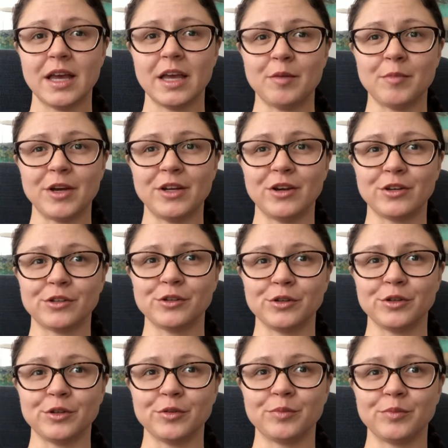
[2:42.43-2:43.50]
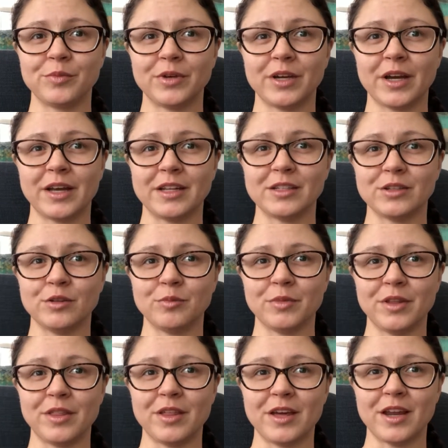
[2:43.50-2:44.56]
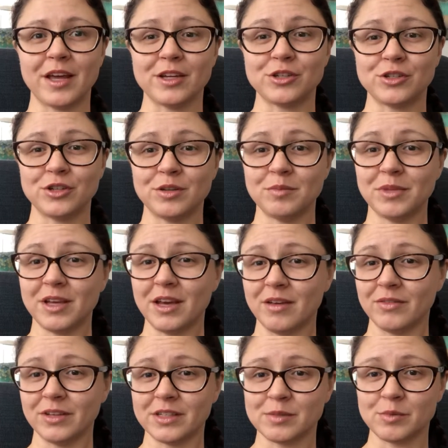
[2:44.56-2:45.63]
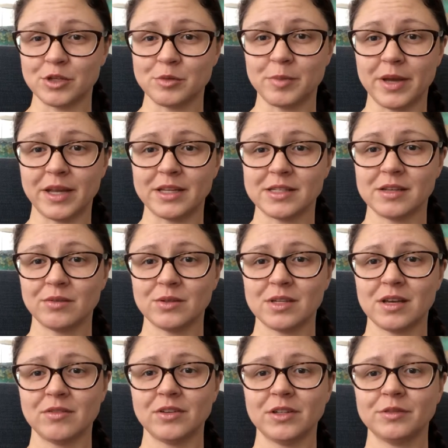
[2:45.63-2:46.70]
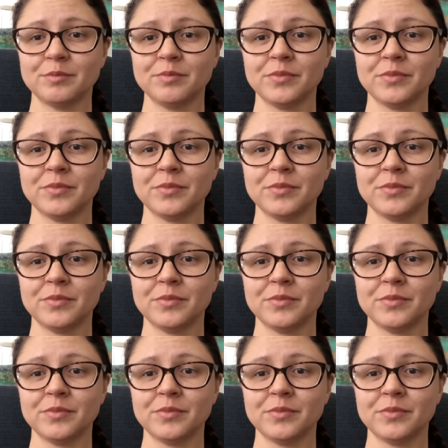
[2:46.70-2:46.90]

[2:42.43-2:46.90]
and my doctor kind of told me that I shouldn't be having as much pain as I was having.